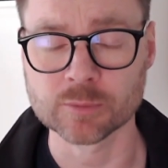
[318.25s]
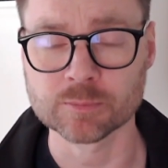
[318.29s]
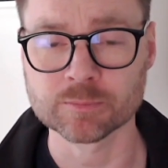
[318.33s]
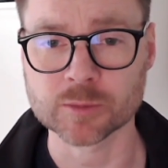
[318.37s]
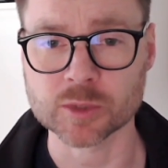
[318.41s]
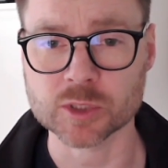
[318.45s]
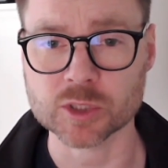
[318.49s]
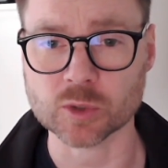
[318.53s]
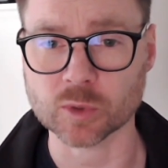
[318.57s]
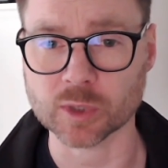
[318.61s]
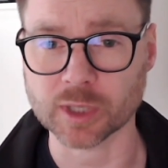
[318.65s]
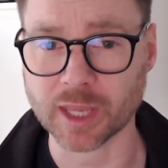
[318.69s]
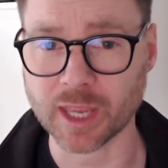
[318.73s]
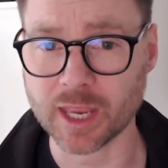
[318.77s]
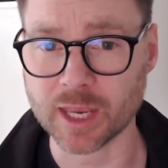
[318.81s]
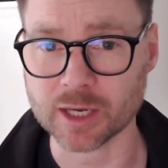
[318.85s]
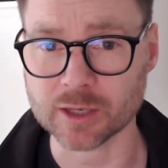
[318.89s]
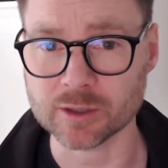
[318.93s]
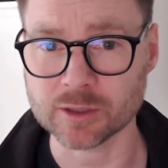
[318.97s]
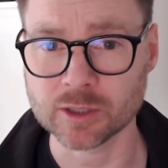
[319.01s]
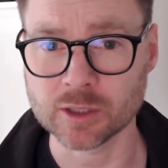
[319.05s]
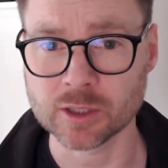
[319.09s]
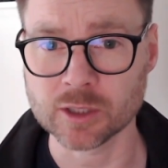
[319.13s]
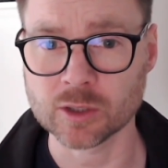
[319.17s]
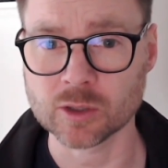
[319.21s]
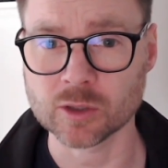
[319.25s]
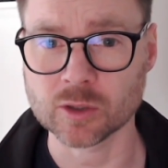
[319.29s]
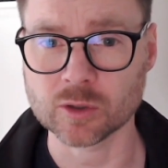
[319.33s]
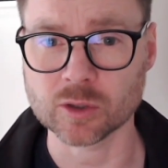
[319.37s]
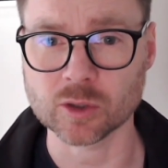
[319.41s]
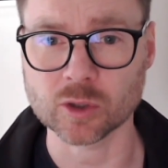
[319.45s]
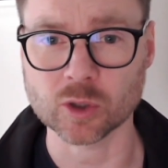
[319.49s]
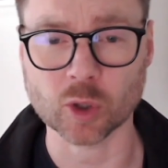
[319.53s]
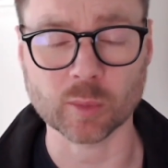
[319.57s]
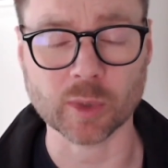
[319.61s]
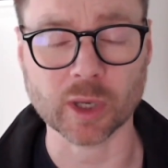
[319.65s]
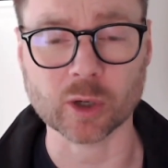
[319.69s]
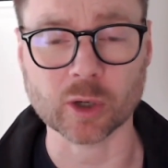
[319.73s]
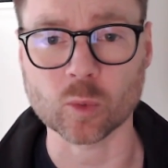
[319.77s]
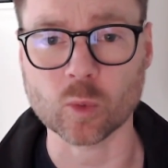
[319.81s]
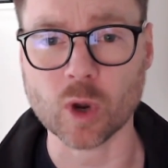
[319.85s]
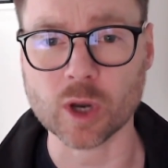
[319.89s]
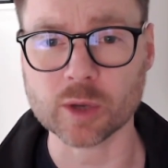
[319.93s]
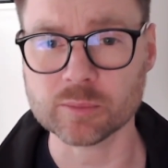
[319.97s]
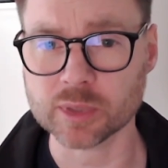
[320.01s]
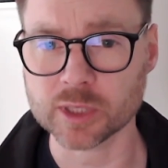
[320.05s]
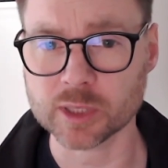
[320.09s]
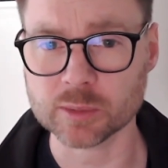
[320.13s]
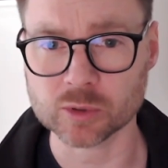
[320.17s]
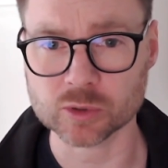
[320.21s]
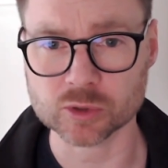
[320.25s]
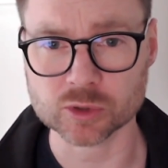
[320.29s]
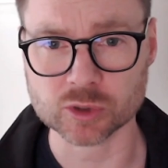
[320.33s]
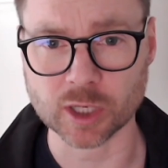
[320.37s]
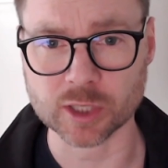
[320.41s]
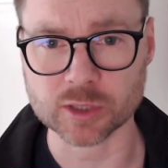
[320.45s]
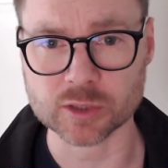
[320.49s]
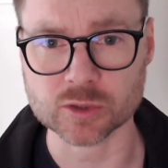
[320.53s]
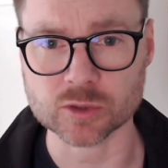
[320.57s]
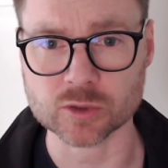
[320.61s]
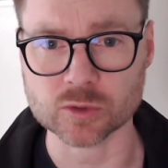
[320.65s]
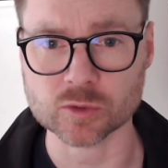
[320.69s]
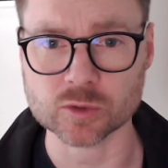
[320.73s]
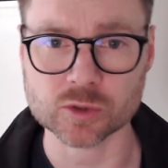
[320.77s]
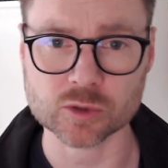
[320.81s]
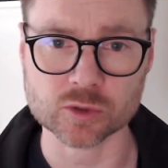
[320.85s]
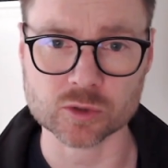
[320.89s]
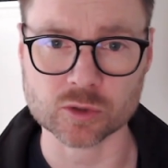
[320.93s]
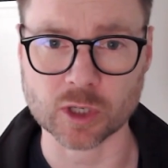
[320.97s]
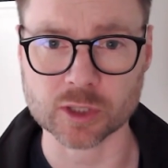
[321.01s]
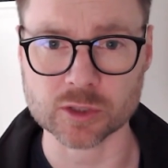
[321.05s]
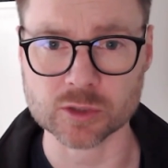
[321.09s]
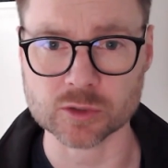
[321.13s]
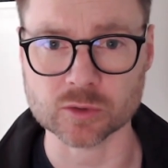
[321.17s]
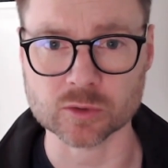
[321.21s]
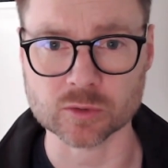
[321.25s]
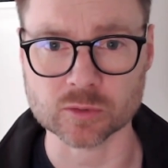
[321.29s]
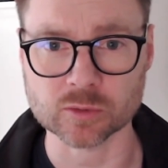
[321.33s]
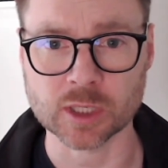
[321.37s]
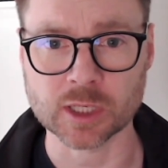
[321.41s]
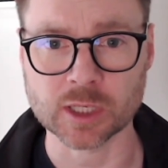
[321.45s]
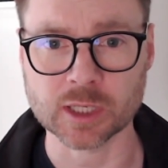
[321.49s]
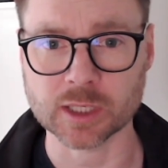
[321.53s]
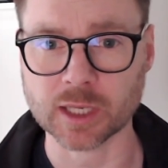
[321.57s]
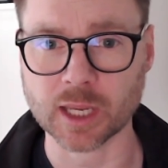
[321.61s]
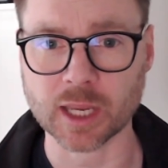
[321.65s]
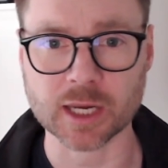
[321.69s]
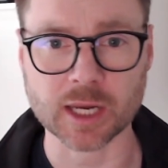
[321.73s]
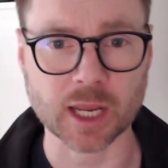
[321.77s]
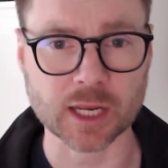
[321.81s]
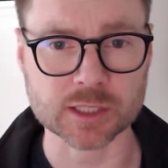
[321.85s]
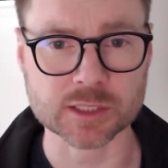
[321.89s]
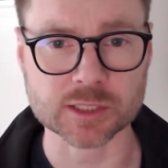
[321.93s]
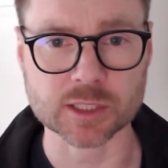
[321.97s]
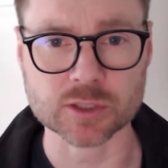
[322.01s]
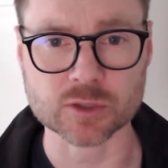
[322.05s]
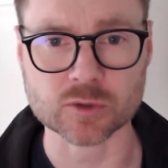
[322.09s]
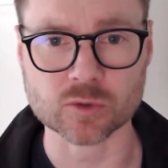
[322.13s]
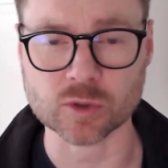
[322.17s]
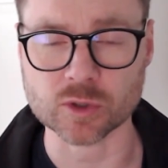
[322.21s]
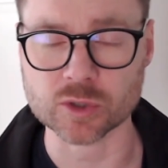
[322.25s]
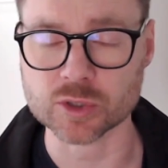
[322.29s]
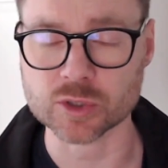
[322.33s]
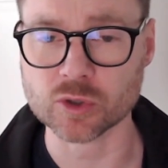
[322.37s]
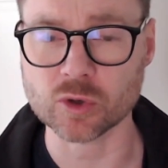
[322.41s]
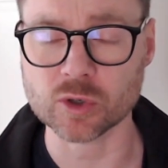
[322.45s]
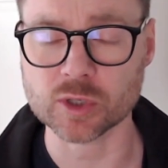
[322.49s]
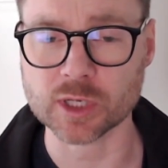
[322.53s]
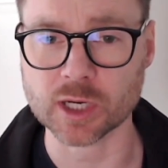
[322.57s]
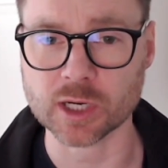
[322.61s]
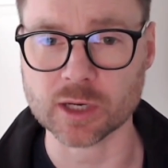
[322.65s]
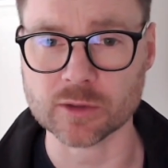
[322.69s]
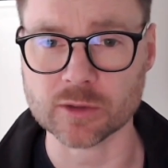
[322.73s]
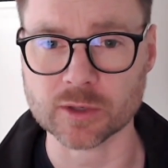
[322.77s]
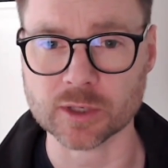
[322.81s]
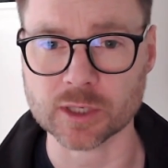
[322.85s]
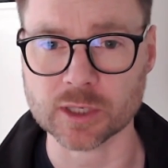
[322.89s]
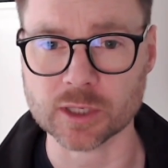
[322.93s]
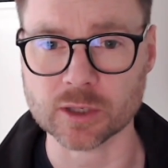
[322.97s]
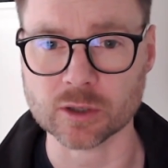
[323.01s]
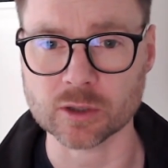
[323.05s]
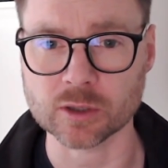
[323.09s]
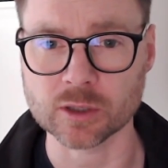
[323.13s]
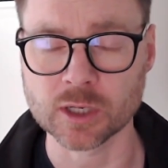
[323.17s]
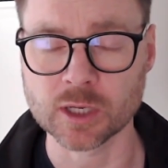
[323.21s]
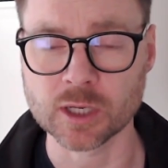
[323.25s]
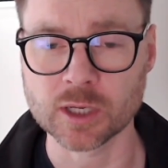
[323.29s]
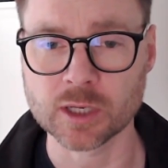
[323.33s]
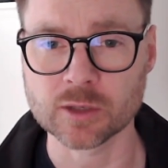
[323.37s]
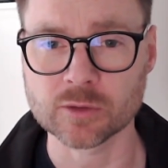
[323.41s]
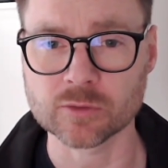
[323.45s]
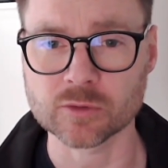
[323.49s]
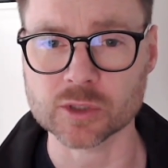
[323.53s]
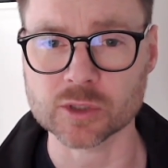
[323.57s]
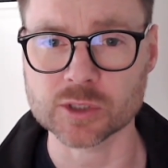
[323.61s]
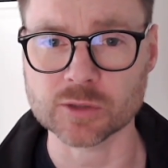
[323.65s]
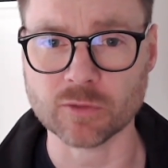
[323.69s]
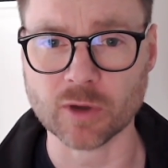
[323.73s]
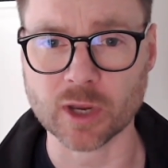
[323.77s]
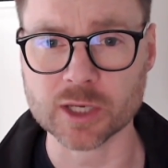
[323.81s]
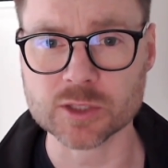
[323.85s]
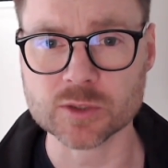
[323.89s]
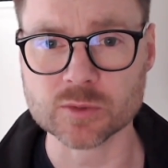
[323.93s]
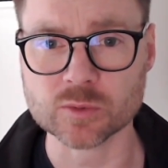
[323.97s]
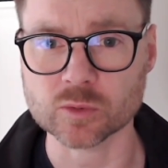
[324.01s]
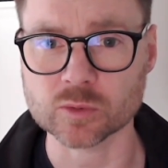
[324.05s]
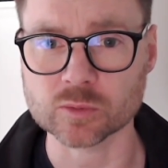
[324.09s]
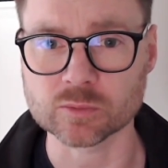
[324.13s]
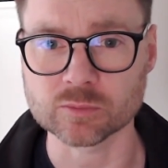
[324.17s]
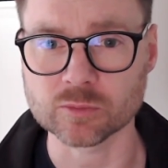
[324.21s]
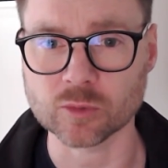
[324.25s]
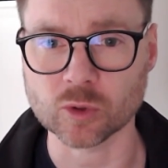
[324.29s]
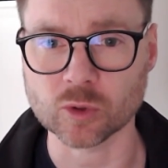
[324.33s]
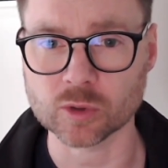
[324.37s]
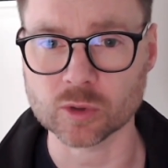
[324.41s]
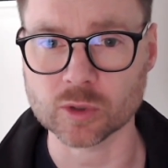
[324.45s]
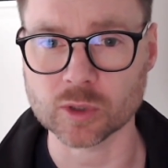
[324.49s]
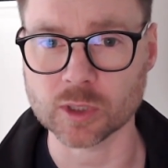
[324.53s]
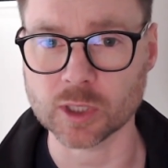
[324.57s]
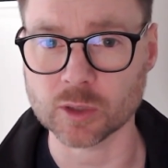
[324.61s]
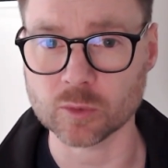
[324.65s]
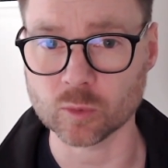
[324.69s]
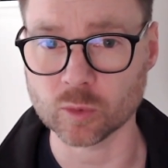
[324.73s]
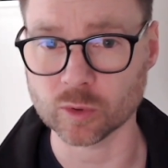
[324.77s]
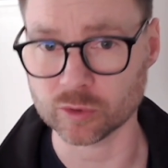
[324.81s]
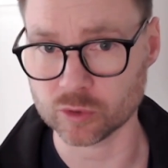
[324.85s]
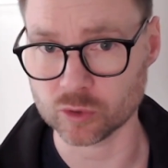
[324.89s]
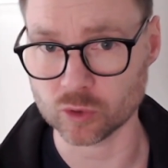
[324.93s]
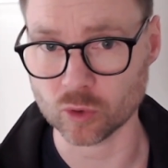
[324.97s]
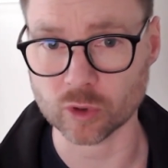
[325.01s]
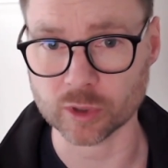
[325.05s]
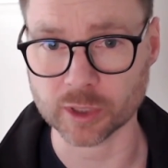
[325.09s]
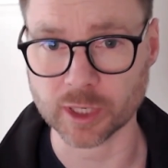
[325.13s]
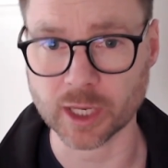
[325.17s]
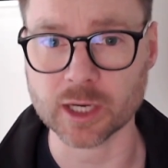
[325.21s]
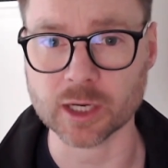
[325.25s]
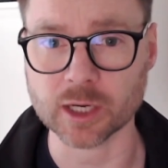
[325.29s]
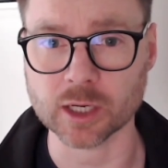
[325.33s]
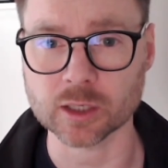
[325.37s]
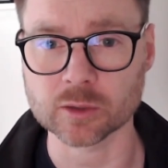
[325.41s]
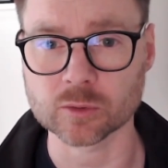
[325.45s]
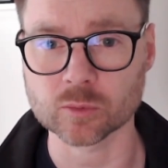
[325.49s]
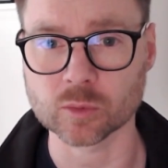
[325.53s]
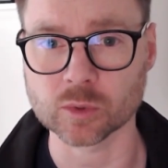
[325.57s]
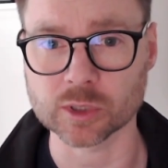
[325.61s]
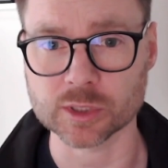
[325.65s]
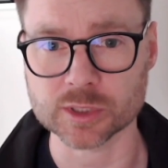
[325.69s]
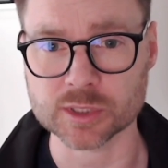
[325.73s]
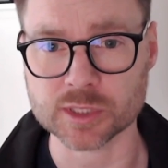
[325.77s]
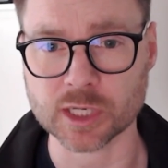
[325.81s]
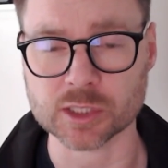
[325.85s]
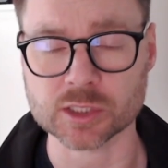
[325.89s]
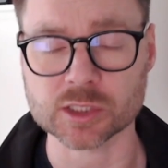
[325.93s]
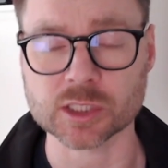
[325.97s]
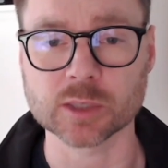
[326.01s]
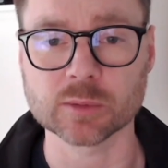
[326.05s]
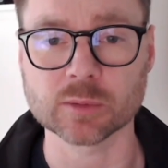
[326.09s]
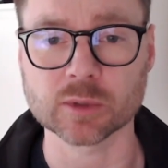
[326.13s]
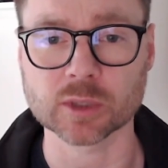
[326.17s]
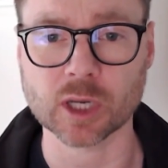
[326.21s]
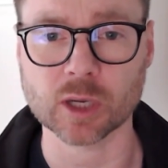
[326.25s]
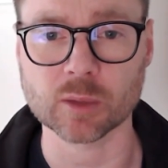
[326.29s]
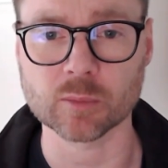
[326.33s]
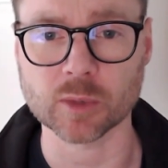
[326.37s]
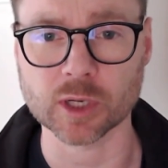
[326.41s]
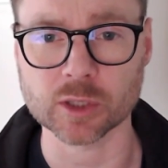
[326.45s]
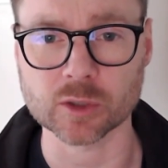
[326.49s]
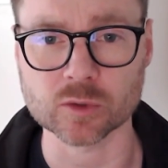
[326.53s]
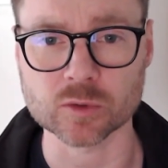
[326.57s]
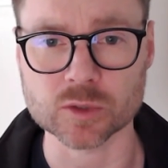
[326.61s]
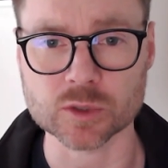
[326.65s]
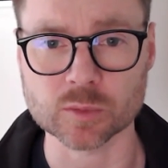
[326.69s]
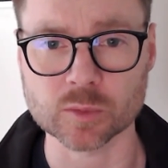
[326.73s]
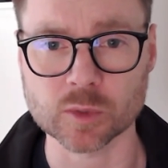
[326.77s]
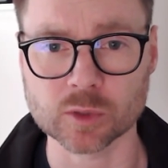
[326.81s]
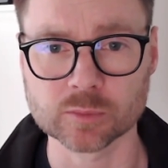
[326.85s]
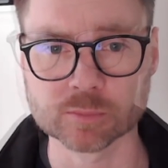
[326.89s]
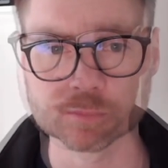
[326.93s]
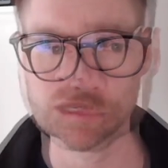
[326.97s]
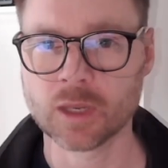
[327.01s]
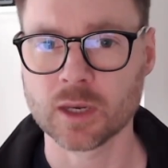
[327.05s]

So again, no matter what people try to do to try to gain access or insert anything here, the device will, with your data, will essentially become unusable.